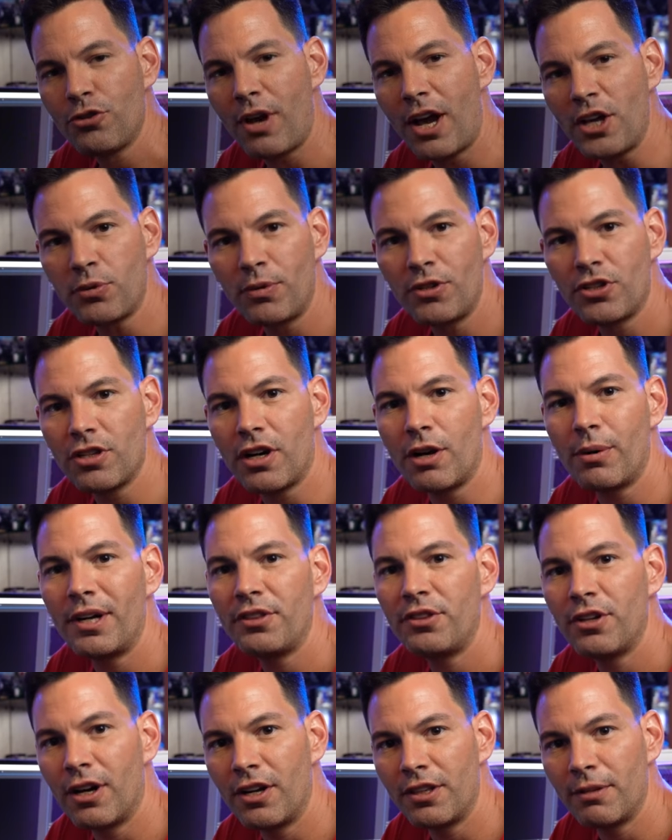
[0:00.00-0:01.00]
So as we saw
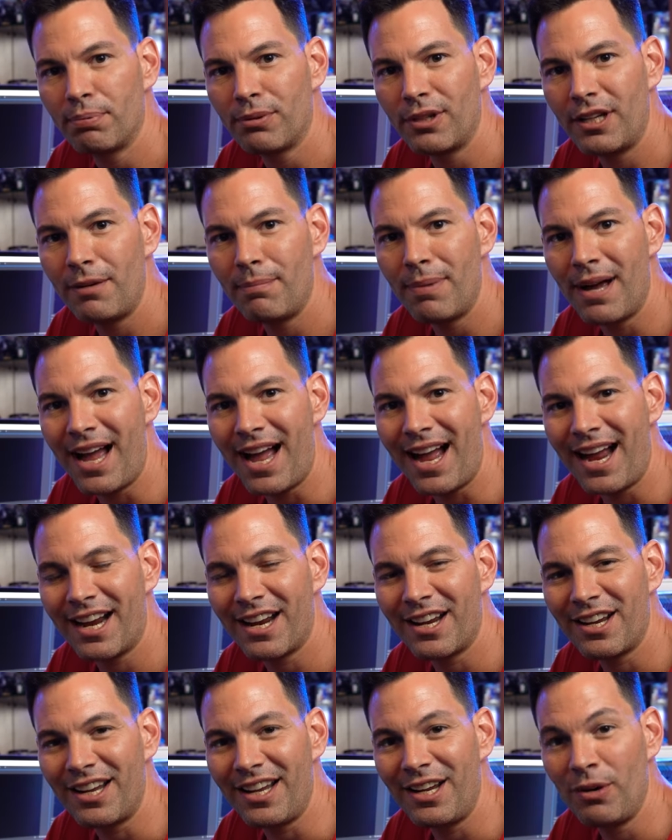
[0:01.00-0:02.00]
right there on the
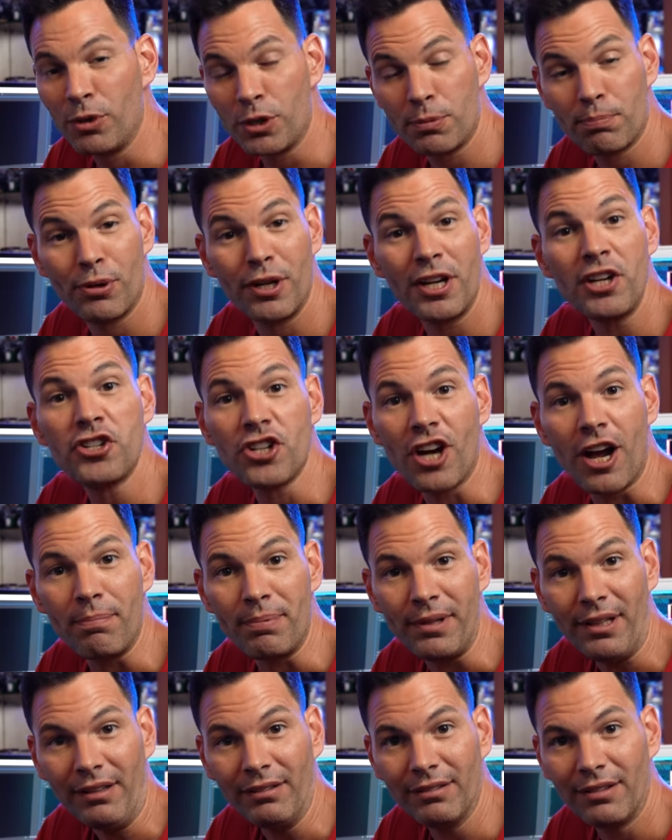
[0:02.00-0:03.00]
playback, it was pretty
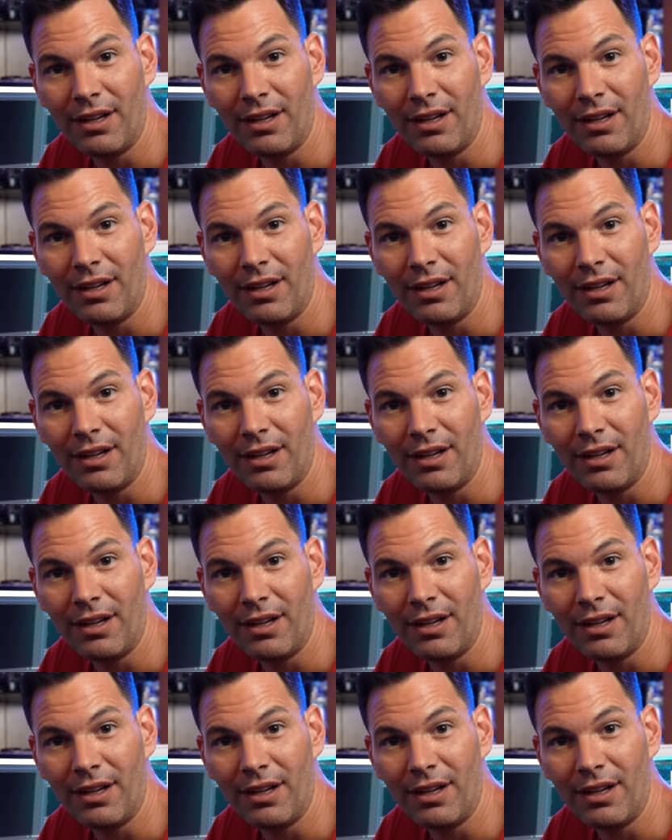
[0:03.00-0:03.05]
choppy.